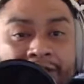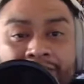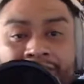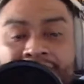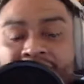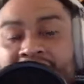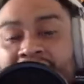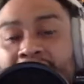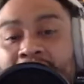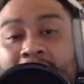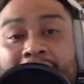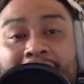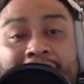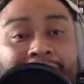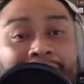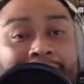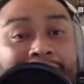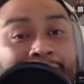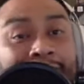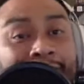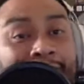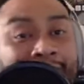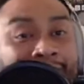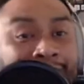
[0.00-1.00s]
She's wearing
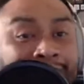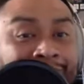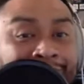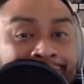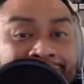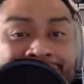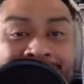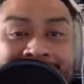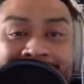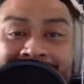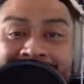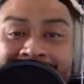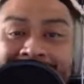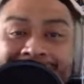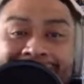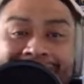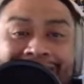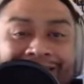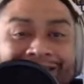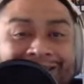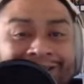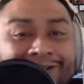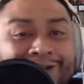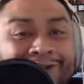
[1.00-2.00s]
pearls,
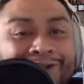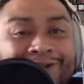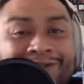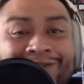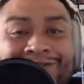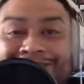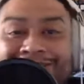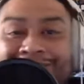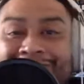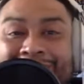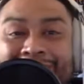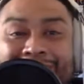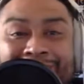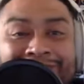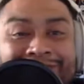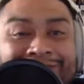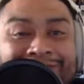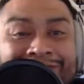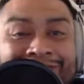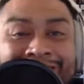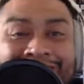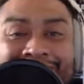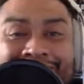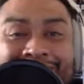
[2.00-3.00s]
and they're
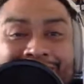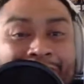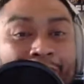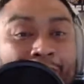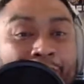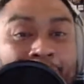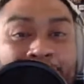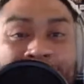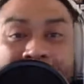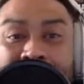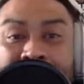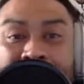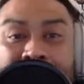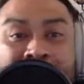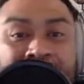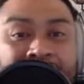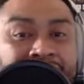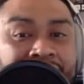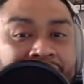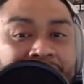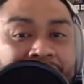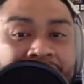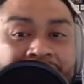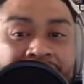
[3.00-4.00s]
telling her, "Oh, how
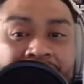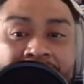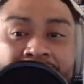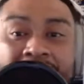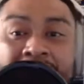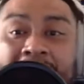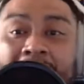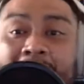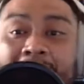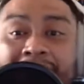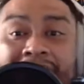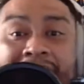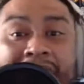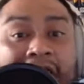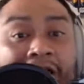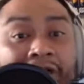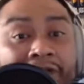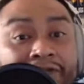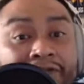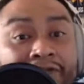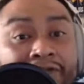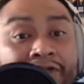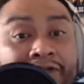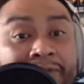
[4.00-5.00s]
retro." So she goes
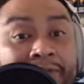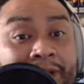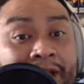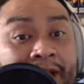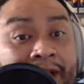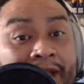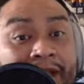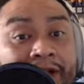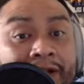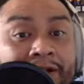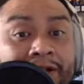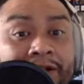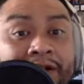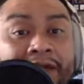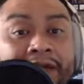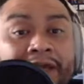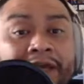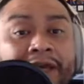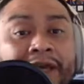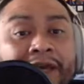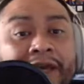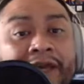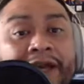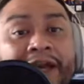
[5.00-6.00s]
out for some air,
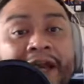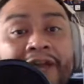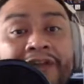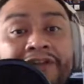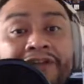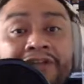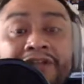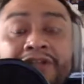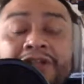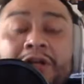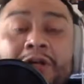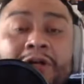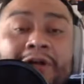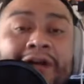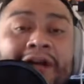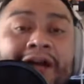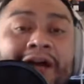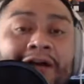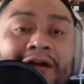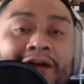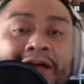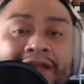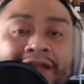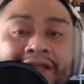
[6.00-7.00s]
and as she's going
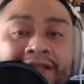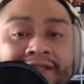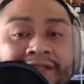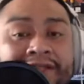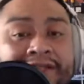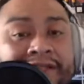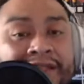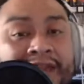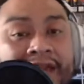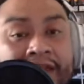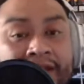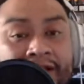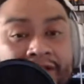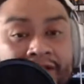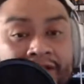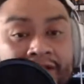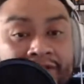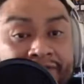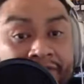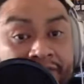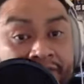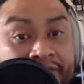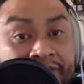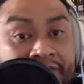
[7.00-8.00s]
out, guys, this is the end of
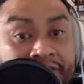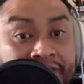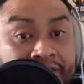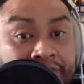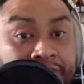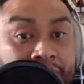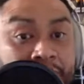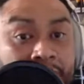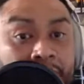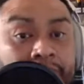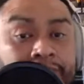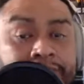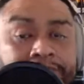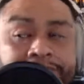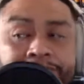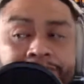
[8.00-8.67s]
the first issue.